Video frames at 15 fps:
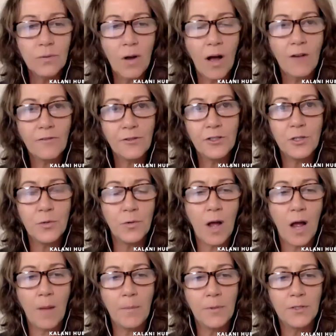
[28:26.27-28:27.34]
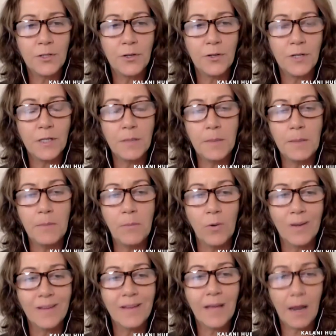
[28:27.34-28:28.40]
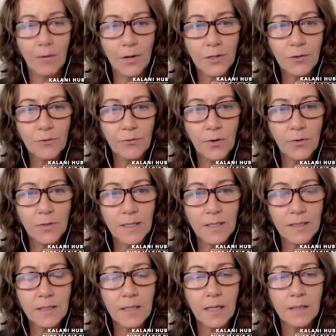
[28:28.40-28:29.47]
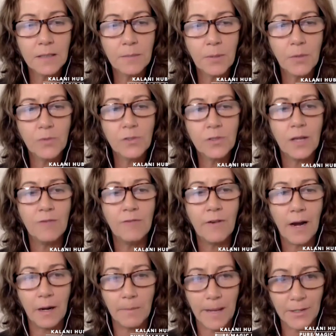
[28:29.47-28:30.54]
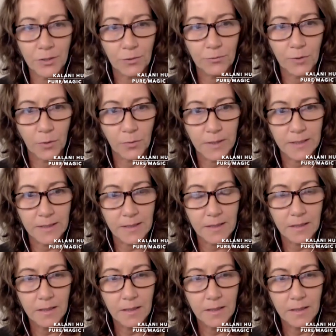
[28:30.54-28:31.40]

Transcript: offers you an opportunity to be more character focused as opposed to environmental focused.